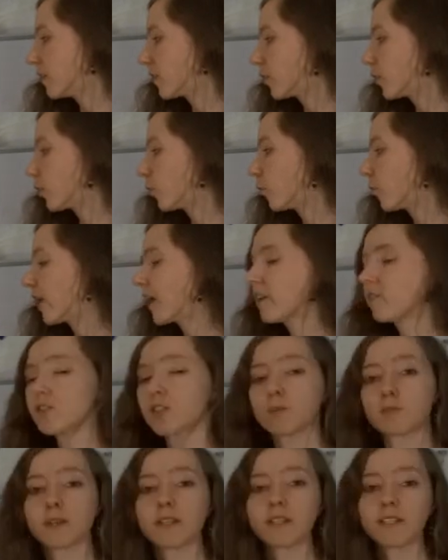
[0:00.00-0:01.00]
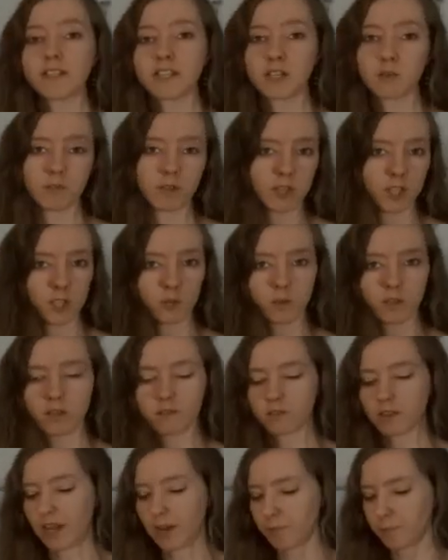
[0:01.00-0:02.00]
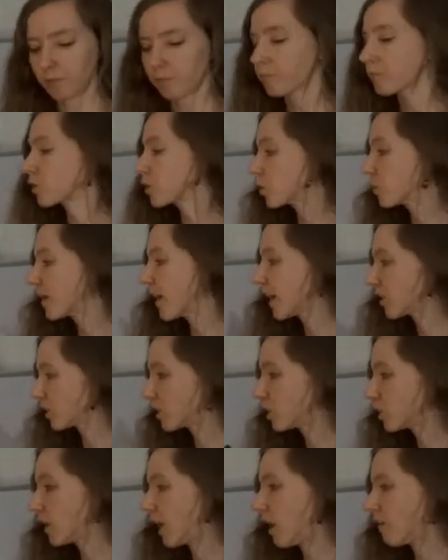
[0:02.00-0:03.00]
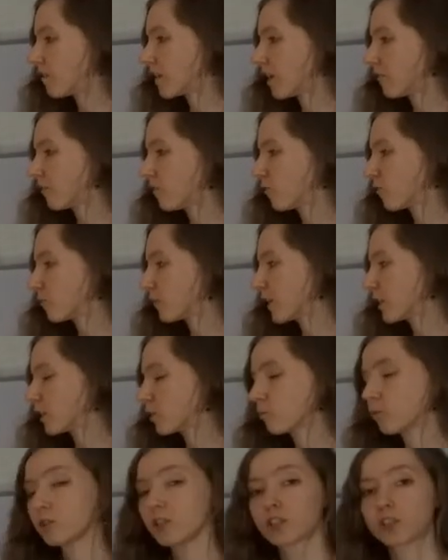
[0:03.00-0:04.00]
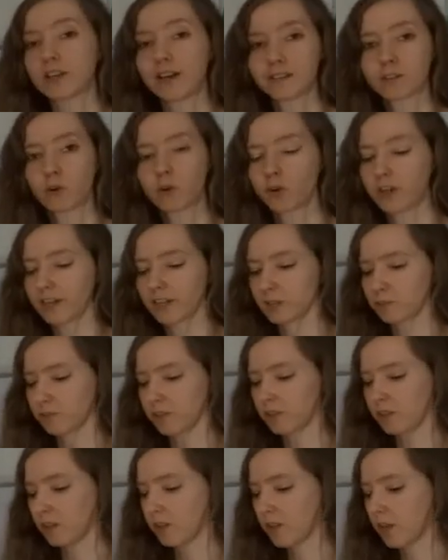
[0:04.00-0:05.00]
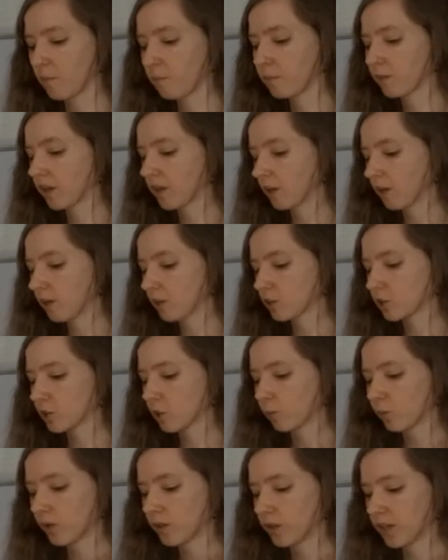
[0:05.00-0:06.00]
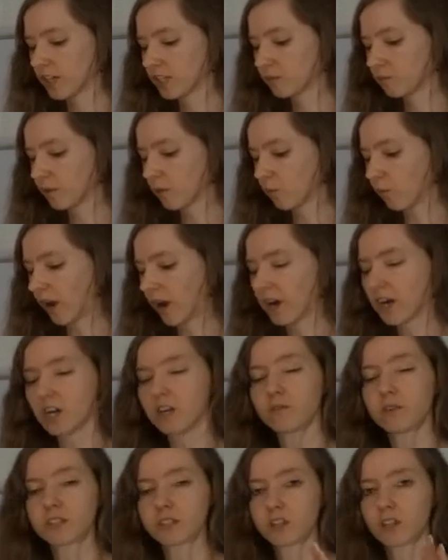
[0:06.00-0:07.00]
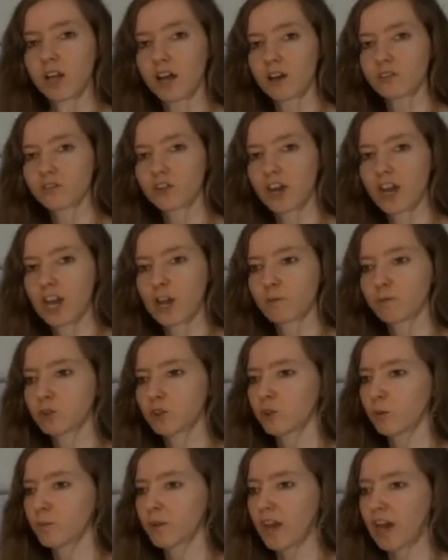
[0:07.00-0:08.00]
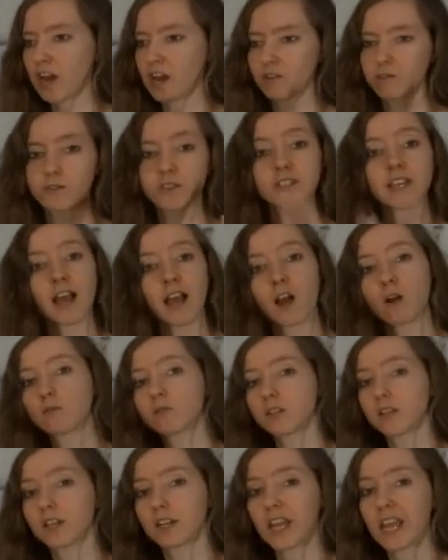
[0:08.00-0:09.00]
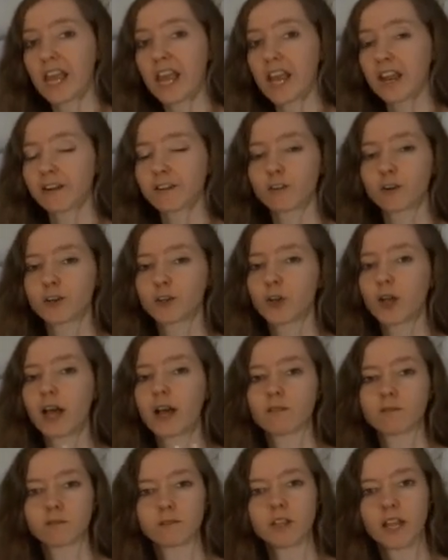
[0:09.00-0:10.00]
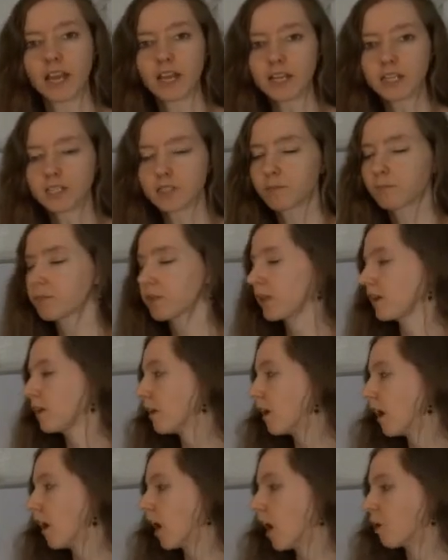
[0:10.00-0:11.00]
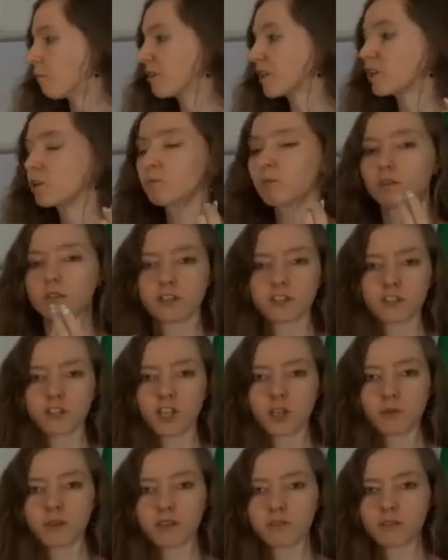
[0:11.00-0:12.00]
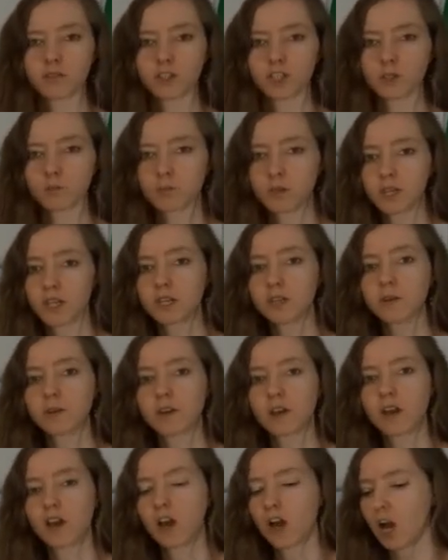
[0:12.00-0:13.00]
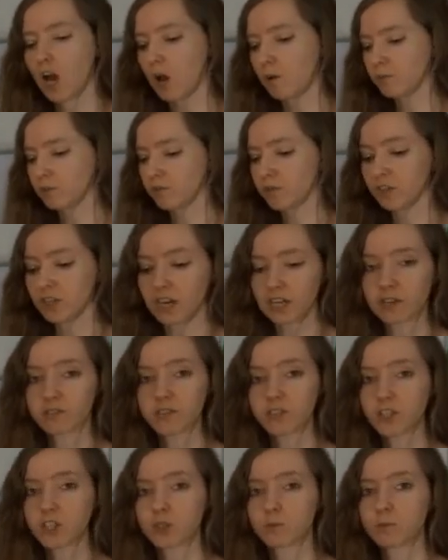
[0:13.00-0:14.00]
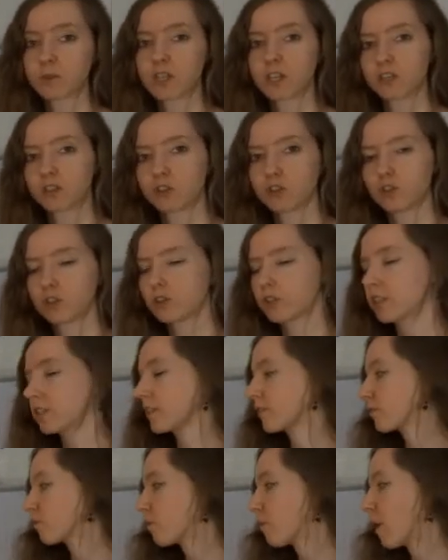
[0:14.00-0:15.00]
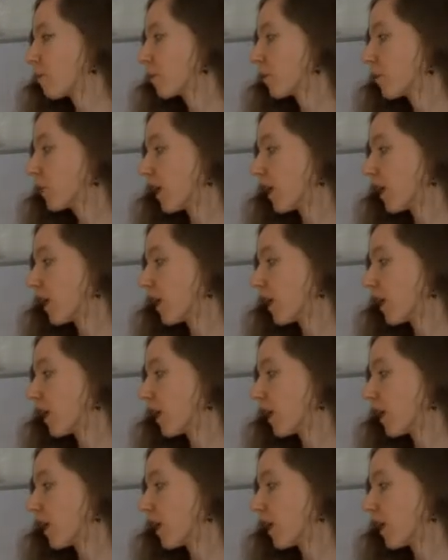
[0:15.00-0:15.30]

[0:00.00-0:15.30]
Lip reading: the wave speed is going to be the speed of light. So we actually do have enough information, we're just not told explicitly. So one thing to be aware of is a lot of times you'll have sound in air or you'll have light, and you won't necessarily be given the speed. So if you're not given the speed, you'll also have to remember